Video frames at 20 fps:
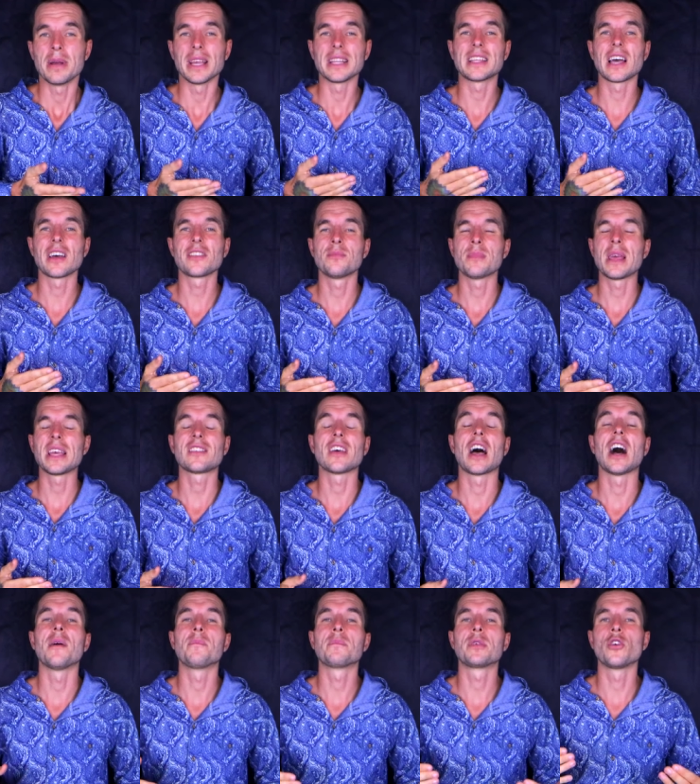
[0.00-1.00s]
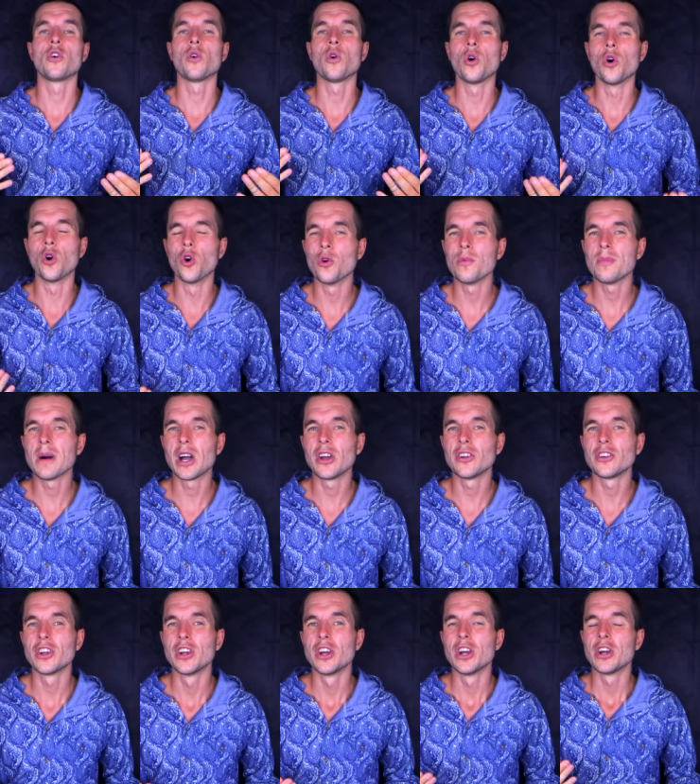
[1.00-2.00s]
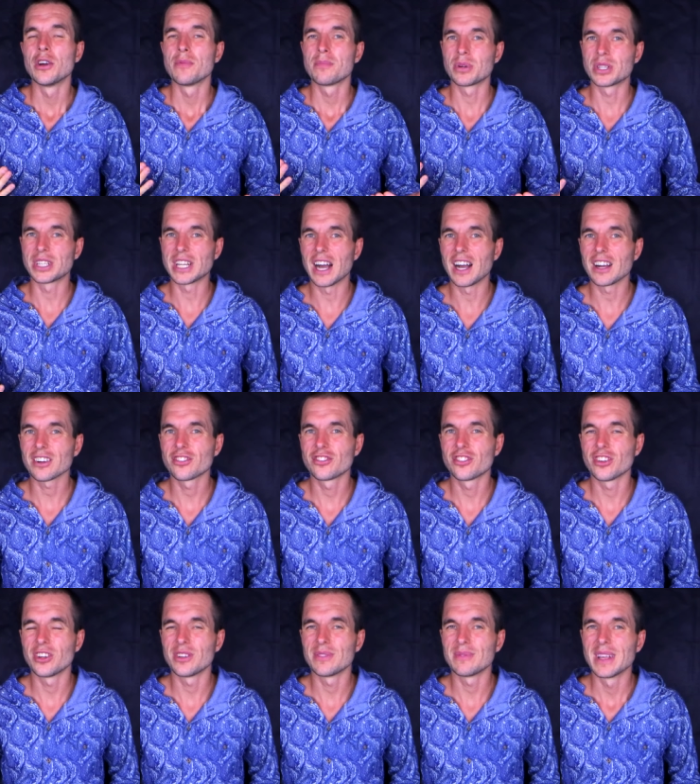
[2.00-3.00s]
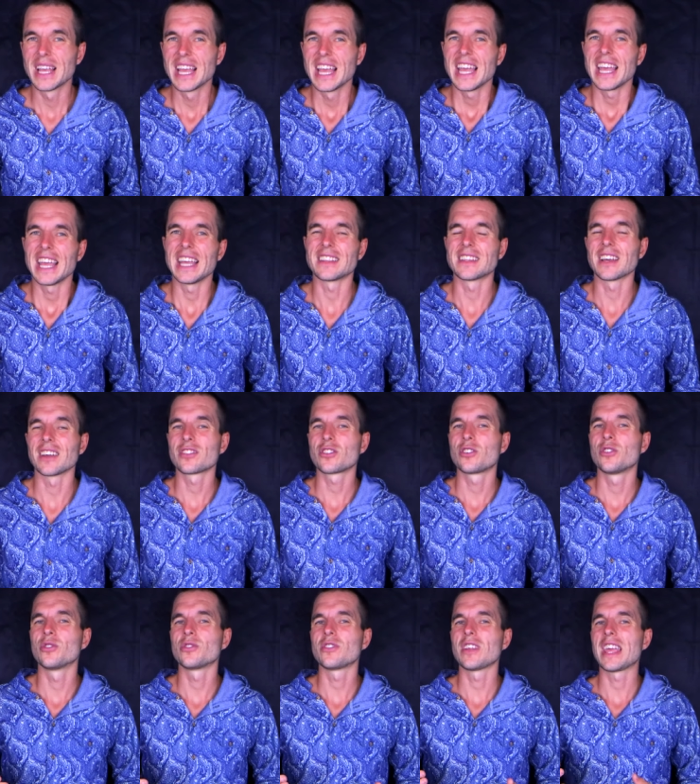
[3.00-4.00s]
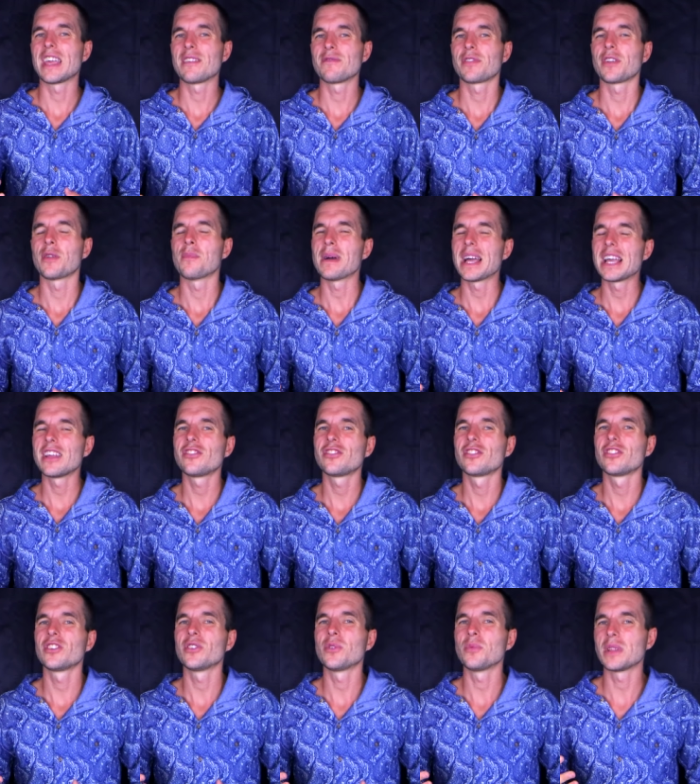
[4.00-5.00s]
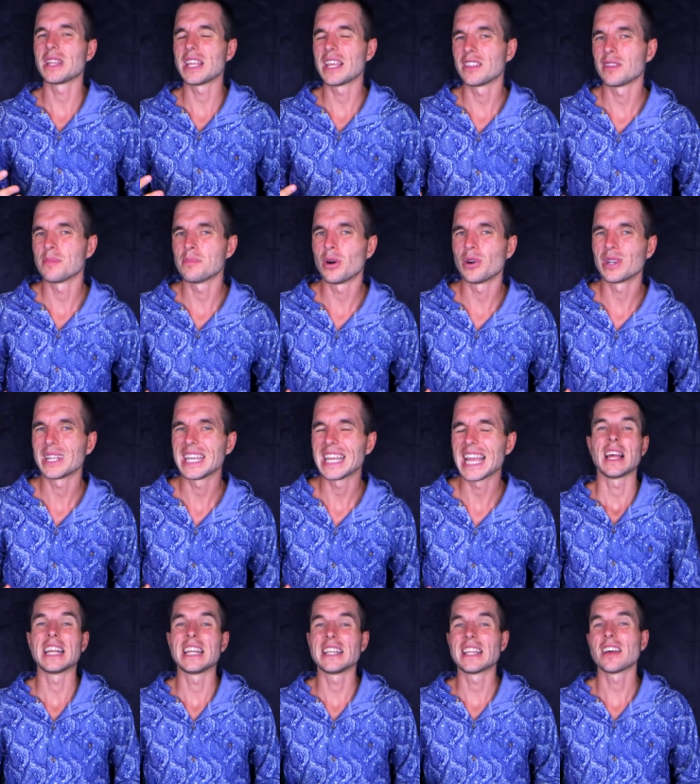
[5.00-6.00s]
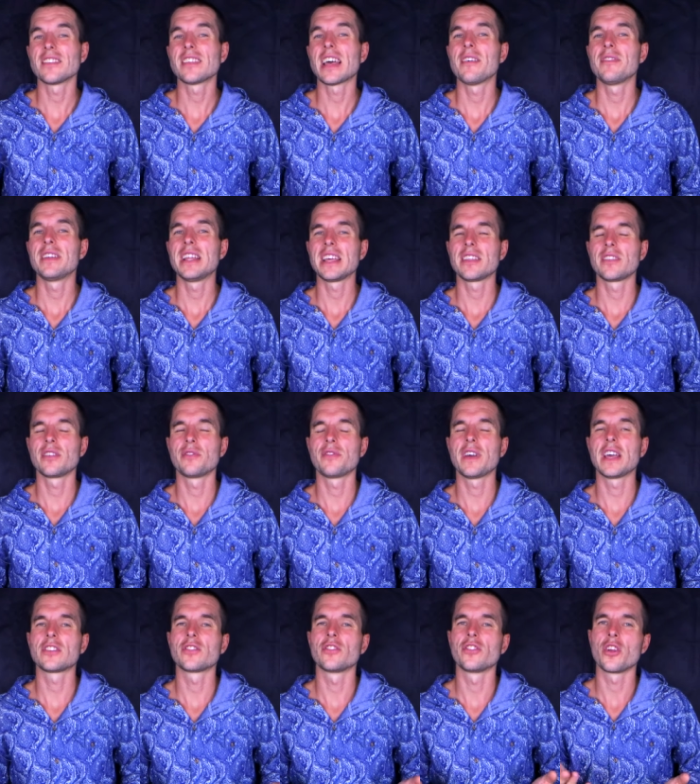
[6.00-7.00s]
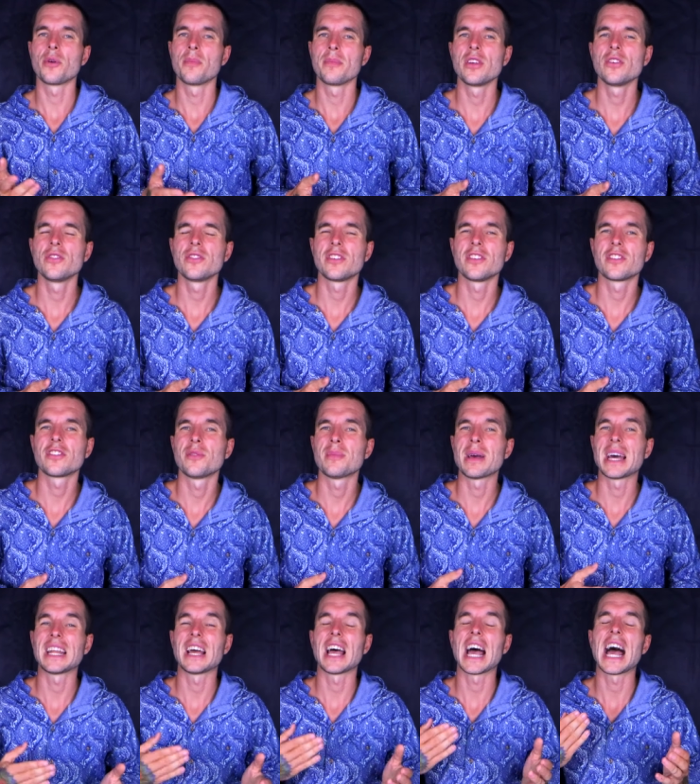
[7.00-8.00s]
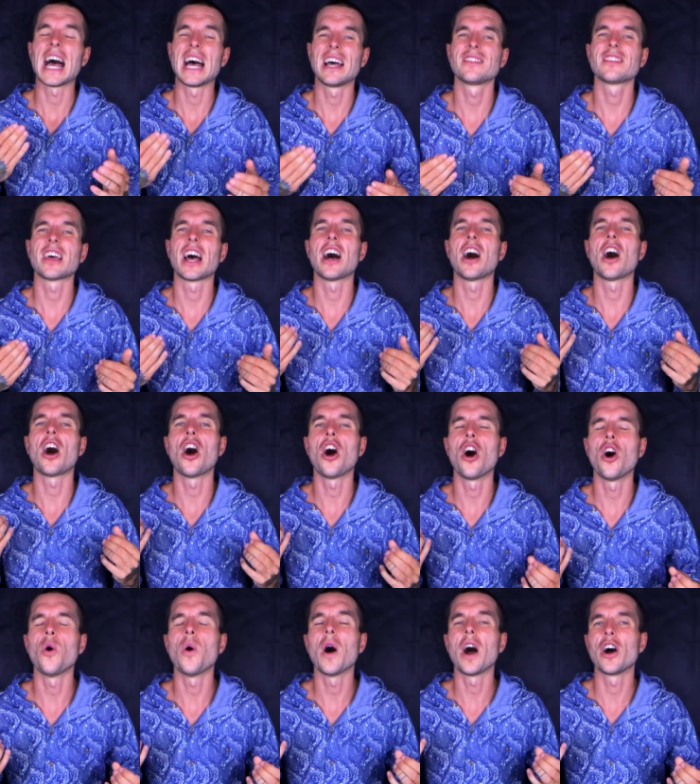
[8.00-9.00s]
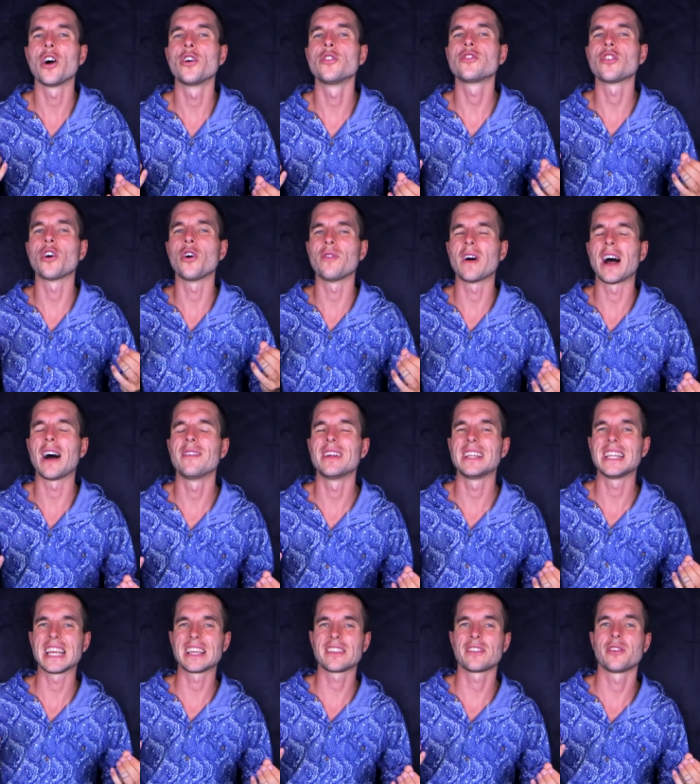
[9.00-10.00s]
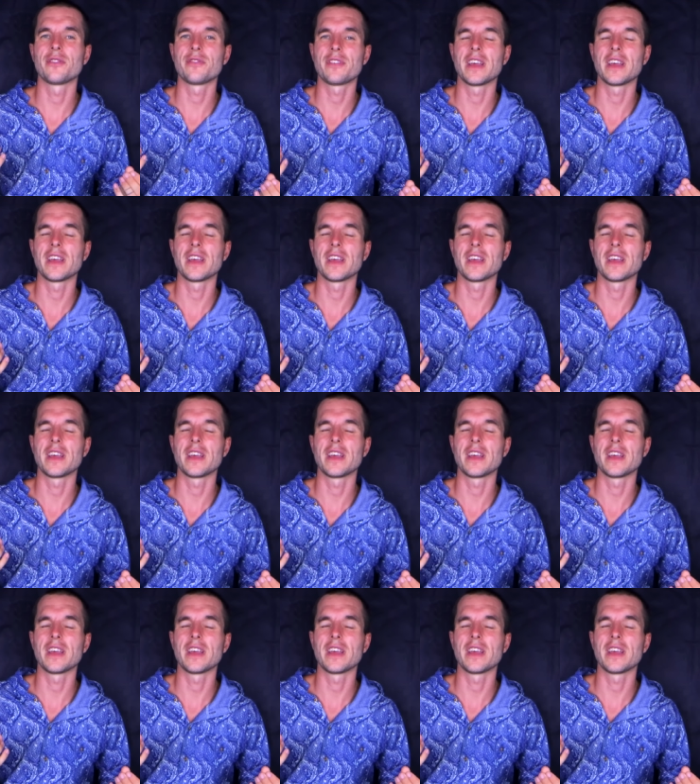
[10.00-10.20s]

but it does mess up your hormone production, it does cause inflammation within the body, and it does have a negative effect on your immune system and it has a whole host of other negative